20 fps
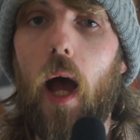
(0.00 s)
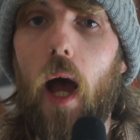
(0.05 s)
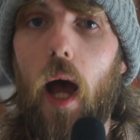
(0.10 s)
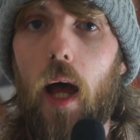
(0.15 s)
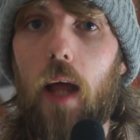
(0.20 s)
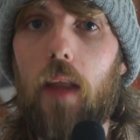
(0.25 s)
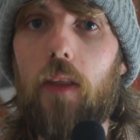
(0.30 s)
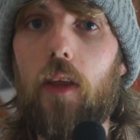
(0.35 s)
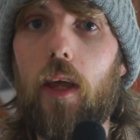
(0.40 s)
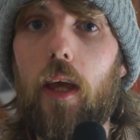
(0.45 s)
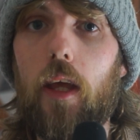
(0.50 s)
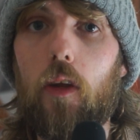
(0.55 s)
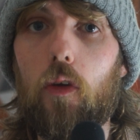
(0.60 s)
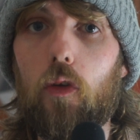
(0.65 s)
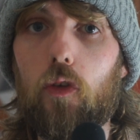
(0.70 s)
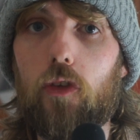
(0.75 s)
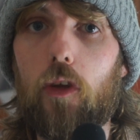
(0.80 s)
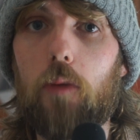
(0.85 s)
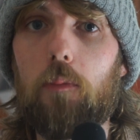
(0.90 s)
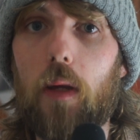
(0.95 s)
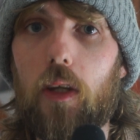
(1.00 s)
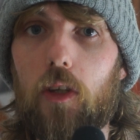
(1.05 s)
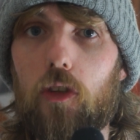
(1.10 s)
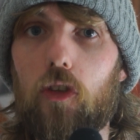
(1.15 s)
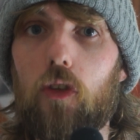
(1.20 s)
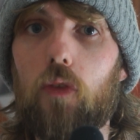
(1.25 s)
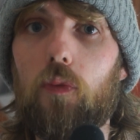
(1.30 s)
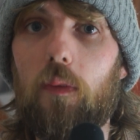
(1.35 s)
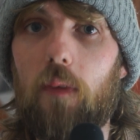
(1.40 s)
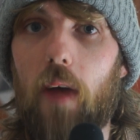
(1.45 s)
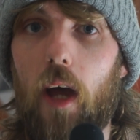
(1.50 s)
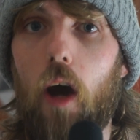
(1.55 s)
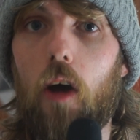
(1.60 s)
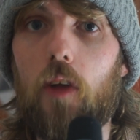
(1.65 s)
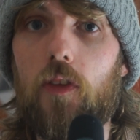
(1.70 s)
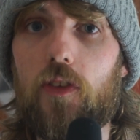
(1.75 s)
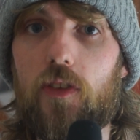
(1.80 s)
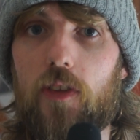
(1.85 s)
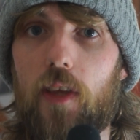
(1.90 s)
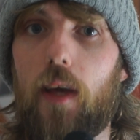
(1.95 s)
and it also makes sure that they're
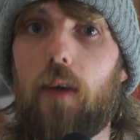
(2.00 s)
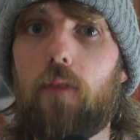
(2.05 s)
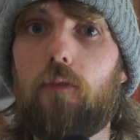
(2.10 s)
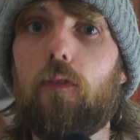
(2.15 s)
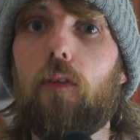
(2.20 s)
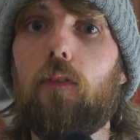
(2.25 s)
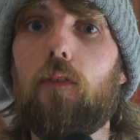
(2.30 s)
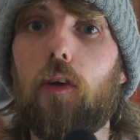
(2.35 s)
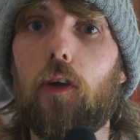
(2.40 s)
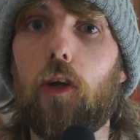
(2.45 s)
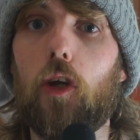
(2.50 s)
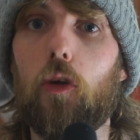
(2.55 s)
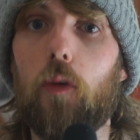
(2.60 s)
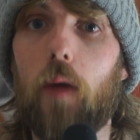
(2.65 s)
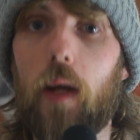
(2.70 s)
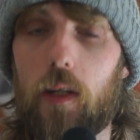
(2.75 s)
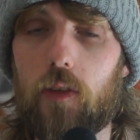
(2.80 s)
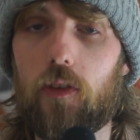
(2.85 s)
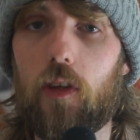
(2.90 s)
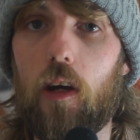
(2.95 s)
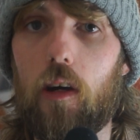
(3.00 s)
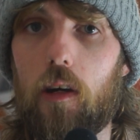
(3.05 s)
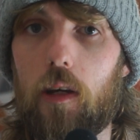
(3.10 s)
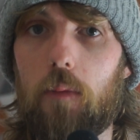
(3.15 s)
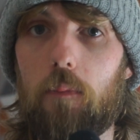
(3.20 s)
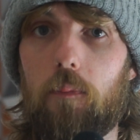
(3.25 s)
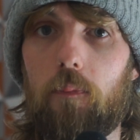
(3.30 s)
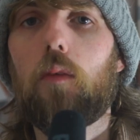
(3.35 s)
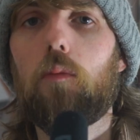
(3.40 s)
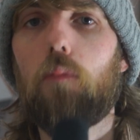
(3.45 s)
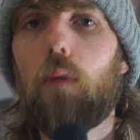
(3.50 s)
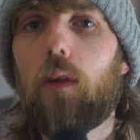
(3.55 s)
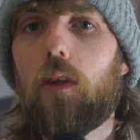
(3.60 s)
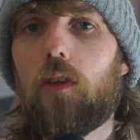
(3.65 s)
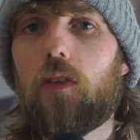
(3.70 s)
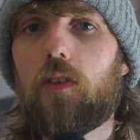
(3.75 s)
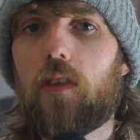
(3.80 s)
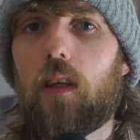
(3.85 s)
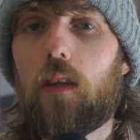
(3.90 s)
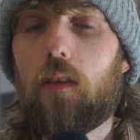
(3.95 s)
on set for the correct time. When
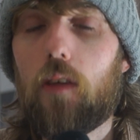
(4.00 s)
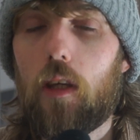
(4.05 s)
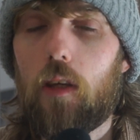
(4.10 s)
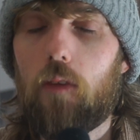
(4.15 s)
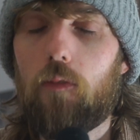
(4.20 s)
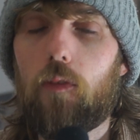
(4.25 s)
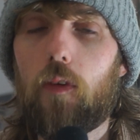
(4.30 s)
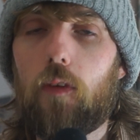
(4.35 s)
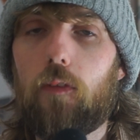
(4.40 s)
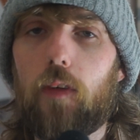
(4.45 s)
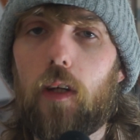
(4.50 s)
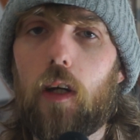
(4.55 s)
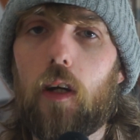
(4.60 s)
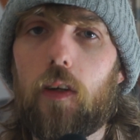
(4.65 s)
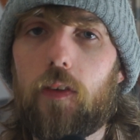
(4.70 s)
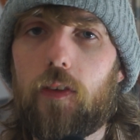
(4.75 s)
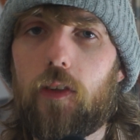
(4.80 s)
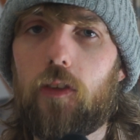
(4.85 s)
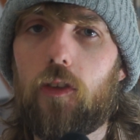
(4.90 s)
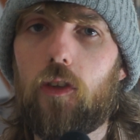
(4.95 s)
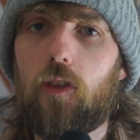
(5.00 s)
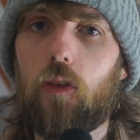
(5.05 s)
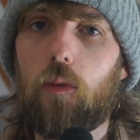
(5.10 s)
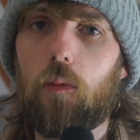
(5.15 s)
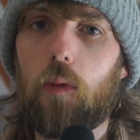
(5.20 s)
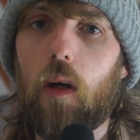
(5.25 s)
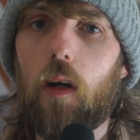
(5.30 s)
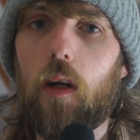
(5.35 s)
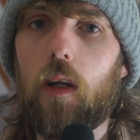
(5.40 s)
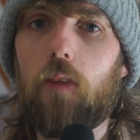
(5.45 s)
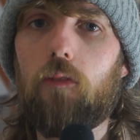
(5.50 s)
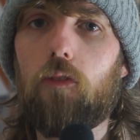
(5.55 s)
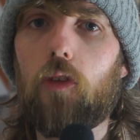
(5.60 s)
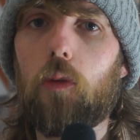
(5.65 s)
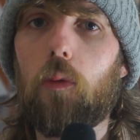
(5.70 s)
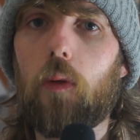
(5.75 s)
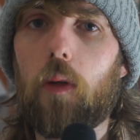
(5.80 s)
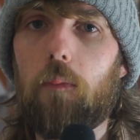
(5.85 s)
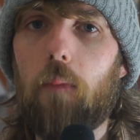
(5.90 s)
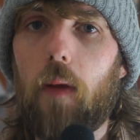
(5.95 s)
you see that the artist has arrived,
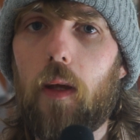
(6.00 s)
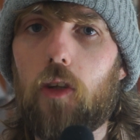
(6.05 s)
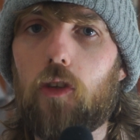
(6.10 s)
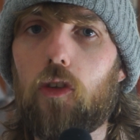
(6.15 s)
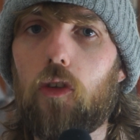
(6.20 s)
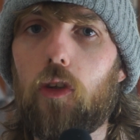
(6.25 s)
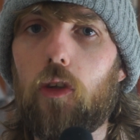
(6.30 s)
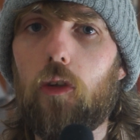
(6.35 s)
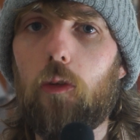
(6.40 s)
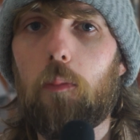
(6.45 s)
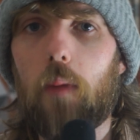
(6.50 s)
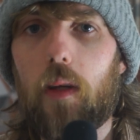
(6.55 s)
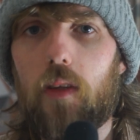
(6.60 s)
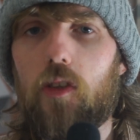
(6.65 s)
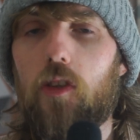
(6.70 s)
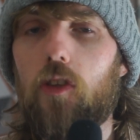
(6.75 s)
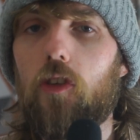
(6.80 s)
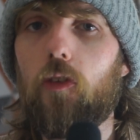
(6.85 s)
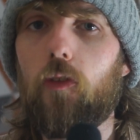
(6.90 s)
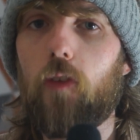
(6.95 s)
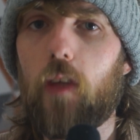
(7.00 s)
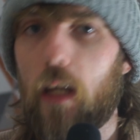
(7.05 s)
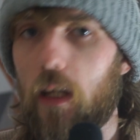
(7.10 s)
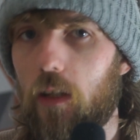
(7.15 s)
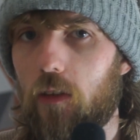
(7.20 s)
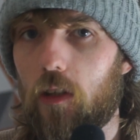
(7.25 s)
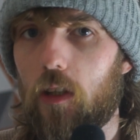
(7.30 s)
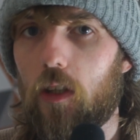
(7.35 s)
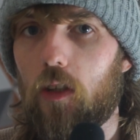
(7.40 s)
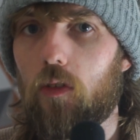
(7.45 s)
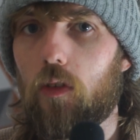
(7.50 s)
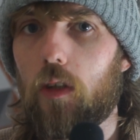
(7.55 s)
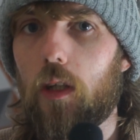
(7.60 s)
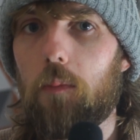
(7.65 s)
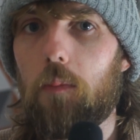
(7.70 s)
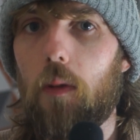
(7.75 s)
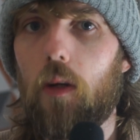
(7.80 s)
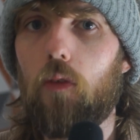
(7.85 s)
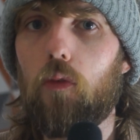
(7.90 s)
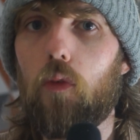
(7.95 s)
you want to make sure you message the AD
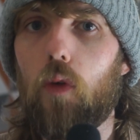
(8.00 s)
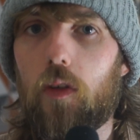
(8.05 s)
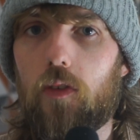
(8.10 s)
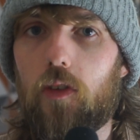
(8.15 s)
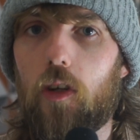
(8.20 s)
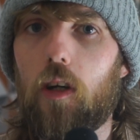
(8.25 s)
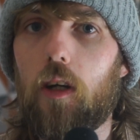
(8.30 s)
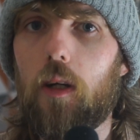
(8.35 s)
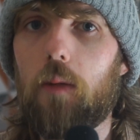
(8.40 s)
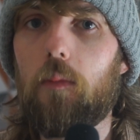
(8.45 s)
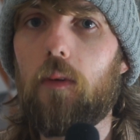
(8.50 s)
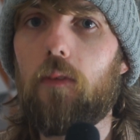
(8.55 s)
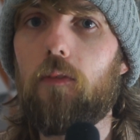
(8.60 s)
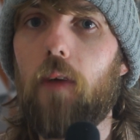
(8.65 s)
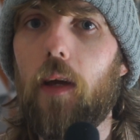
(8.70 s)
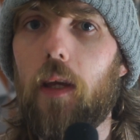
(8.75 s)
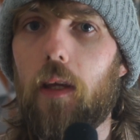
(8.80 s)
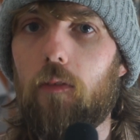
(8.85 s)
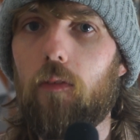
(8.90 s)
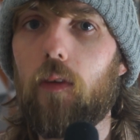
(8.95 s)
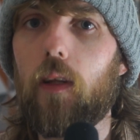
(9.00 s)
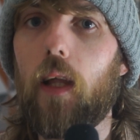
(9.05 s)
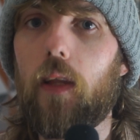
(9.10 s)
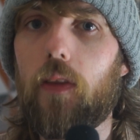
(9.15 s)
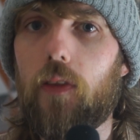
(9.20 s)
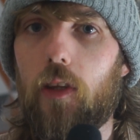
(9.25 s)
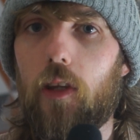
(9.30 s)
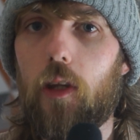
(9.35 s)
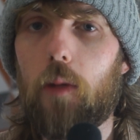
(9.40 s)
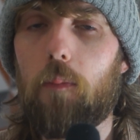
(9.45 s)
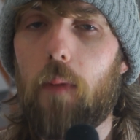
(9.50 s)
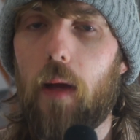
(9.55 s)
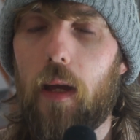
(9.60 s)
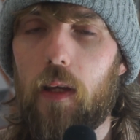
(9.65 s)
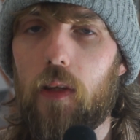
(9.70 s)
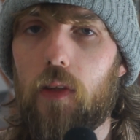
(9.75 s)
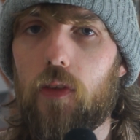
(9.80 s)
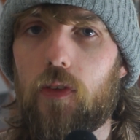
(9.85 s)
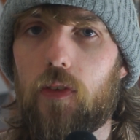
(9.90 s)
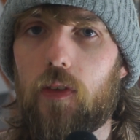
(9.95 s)
group of what time they have landed at
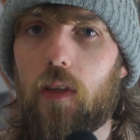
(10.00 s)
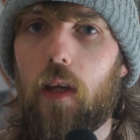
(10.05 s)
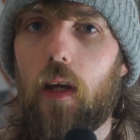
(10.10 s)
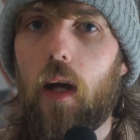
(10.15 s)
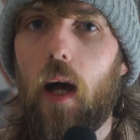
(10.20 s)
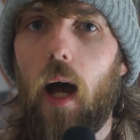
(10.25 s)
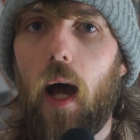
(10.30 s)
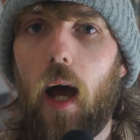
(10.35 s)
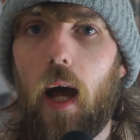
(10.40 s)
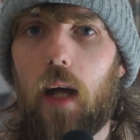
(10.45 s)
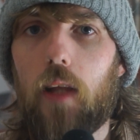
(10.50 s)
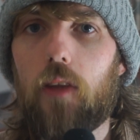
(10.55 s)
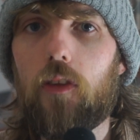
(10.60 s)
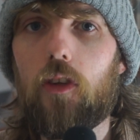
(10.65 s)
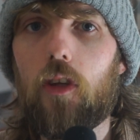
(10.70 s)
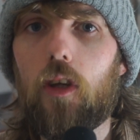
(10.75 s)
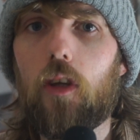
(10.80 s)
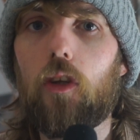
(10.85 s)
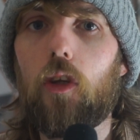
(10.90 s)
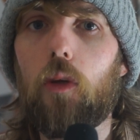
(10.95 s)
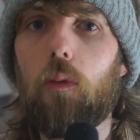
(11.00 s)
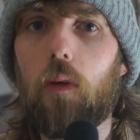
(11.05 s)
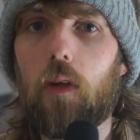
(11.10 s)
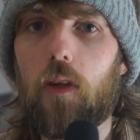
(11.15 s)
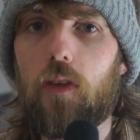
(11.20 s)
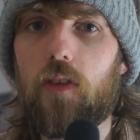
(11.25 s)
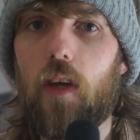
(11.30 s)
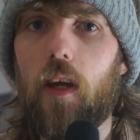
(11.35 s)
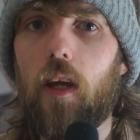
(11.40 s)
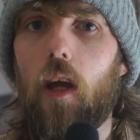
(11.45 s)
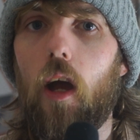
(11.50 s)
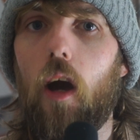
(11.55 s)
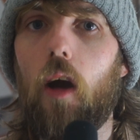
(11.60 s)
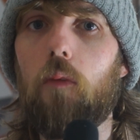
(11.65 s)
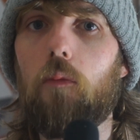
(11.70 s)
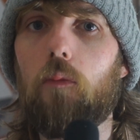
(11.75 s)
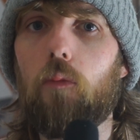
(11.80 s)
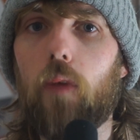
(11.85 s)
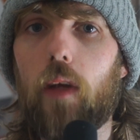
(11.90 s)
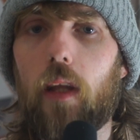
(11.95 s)
base, and you want to say
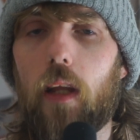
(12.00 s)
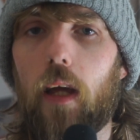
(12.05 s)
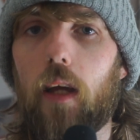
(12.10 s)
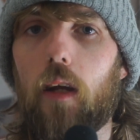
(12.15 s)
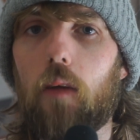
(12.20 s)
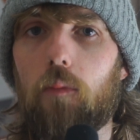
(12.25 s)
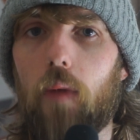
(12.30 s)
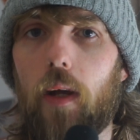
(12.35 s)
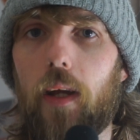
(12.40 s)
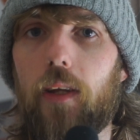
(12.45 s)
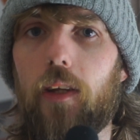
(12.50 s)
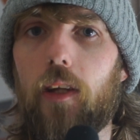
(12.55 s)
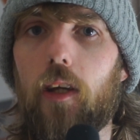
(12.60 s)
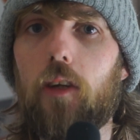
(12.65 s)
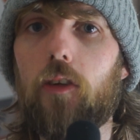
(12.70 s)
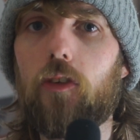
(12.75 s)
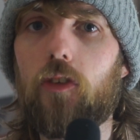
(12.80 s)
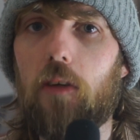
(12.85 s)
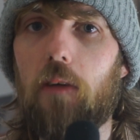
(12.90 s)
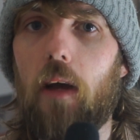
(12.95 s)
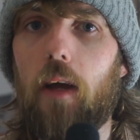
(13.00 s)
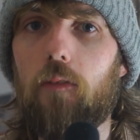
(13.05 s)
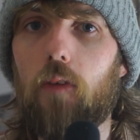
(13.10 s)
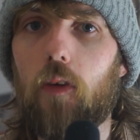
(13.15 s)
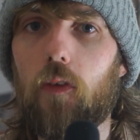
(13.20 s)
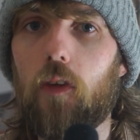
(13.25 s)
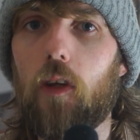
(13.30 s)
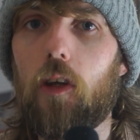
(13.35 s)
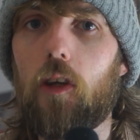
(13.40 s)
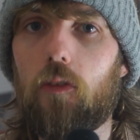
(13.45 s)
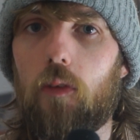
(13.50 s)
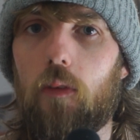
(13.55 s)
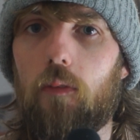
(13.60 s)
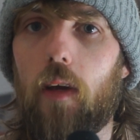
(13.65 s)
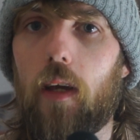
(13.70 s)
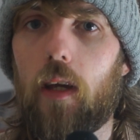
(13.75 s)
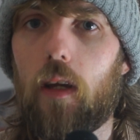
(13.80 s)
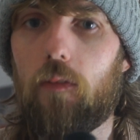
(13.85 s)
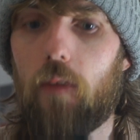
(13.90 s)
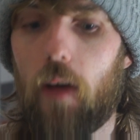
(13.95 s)
relay on radio so everyone knows that
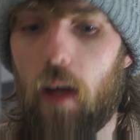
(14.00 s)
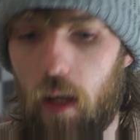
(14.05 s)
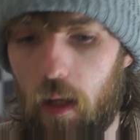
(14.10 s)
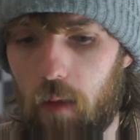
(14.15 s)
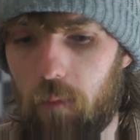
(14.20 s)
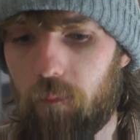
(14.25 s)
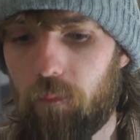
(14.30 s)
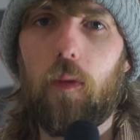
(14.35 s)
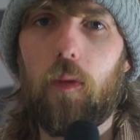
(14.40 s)
they are there.